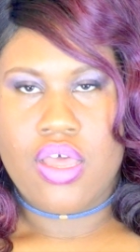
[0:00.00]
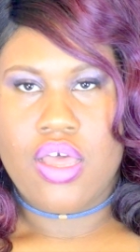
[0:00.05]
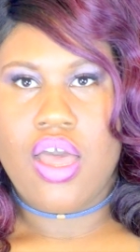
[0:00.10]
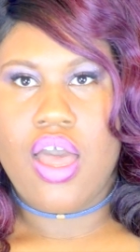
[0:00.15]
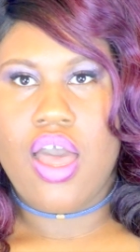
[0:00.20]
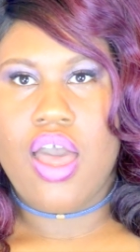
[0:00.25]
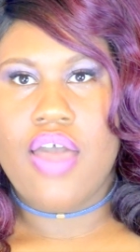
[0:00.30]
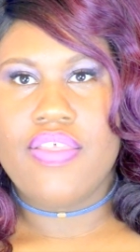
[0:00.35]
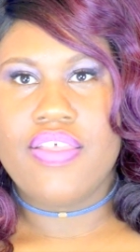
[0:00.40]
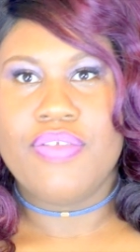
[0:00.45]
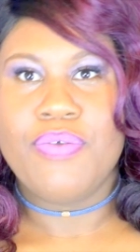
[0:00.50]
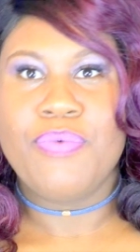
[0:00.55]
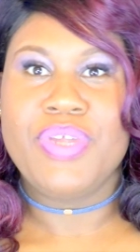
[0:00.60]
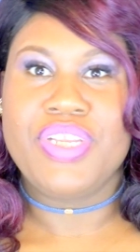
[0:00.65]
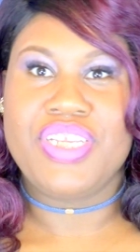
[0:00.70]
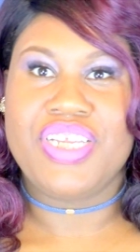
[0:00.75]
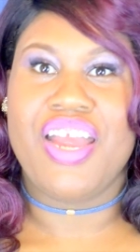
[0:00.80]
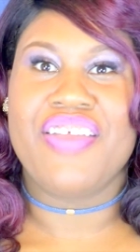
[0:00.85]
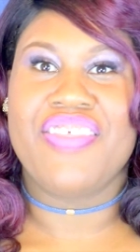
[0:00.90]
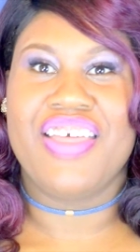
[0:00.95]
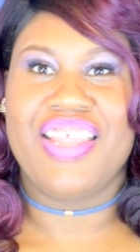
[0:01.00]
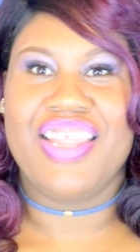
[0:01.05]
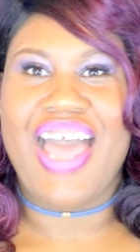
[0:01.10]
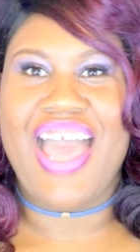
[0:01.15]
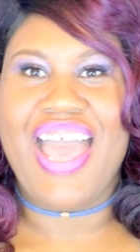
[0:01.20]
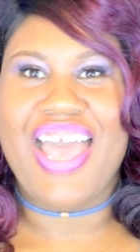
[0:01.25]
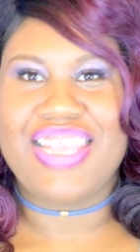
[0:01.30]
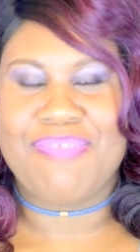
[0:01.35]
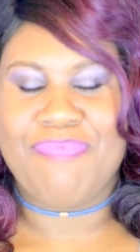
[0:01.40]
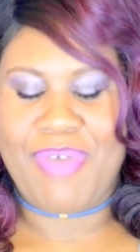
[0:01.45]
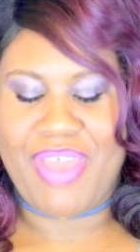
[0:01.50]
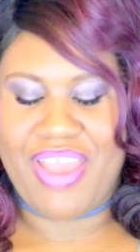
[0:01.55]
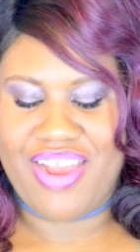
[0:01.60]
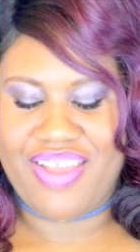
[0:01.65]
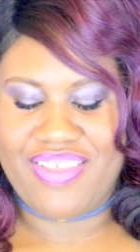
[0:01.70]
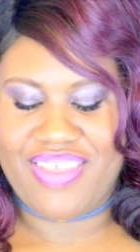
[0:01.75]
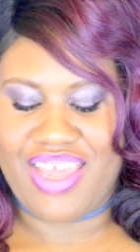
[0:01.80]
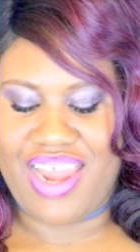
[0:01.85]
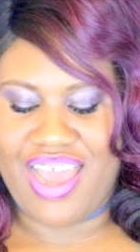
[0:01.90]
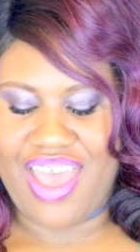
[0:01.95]
oh, which are the last
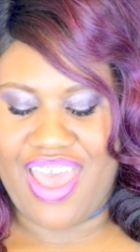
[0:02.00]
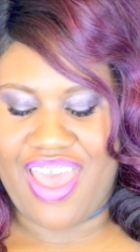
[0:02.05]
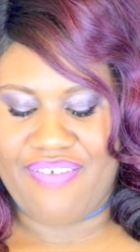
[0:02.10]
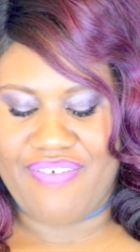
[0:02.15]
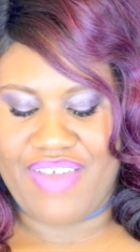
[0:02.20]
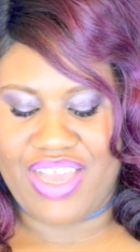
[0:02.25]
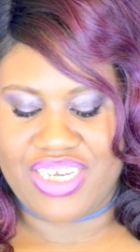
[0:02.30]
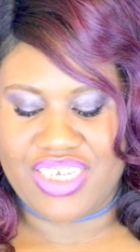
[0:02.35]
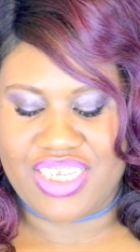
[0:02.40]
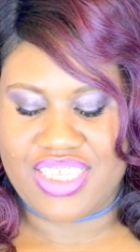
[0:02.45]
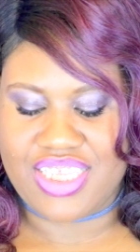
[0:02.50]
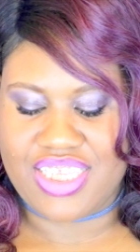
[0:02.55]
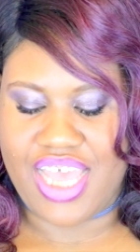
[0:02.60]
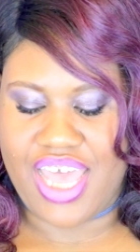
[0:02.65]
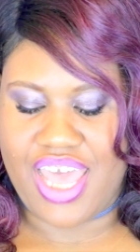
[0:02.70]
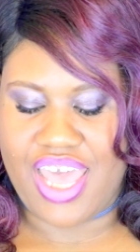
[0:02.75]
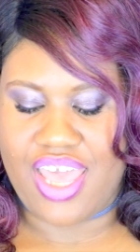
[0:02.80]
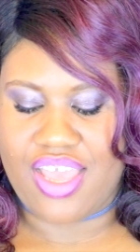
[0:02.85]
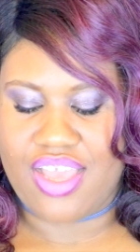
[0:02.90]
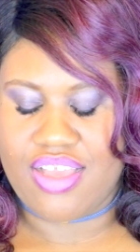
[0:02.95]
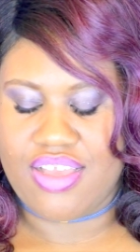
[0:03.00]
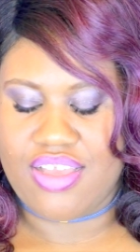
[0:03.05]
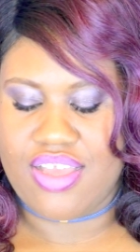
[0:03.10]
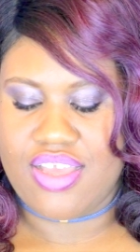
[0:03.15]
pair that I have, I should say.